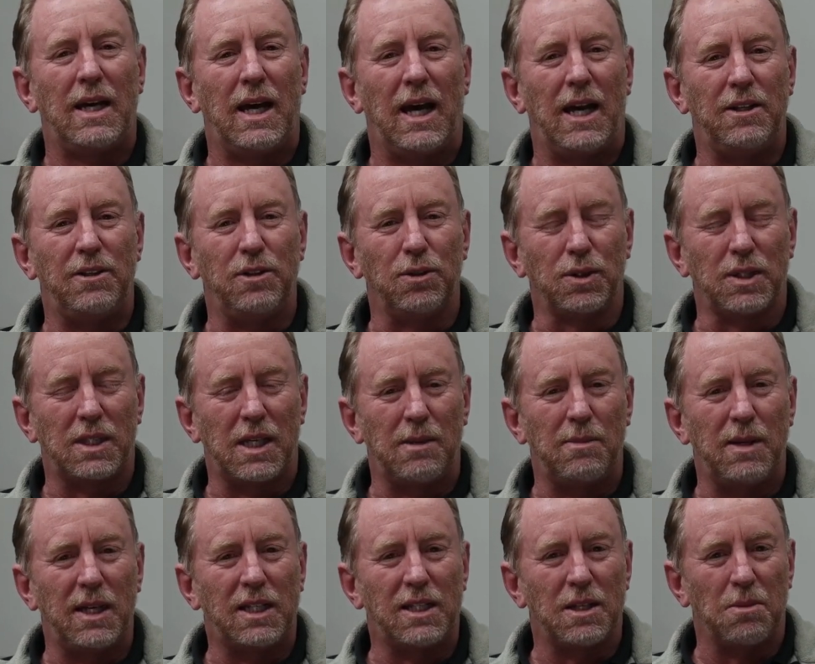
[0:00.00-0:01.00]
And you'll see
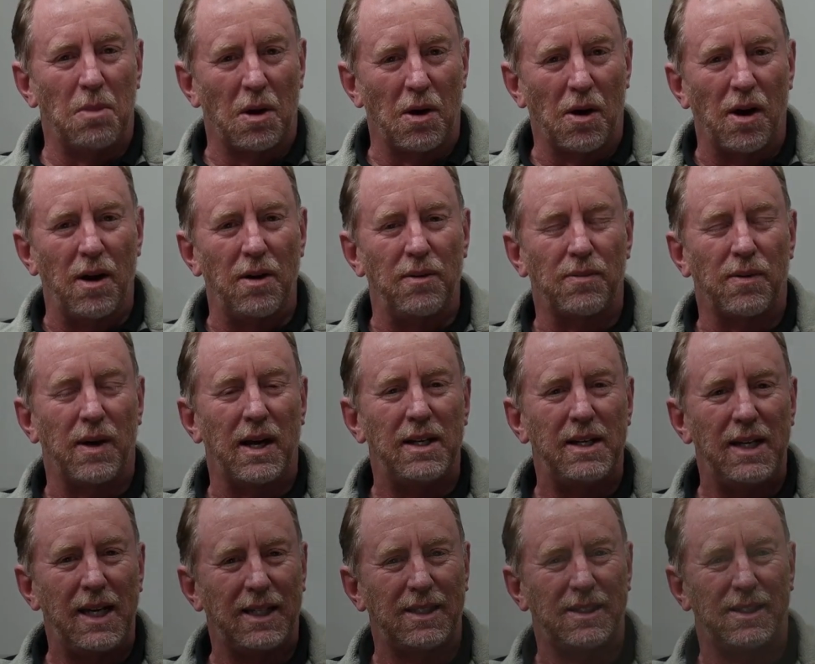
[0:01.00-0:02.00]
me tomorrow for our
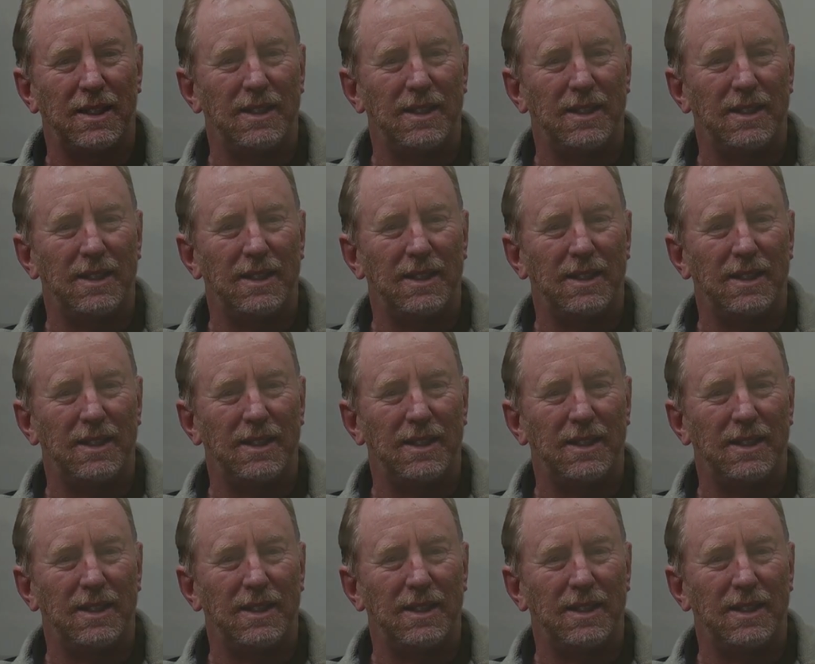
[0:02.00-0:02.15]
next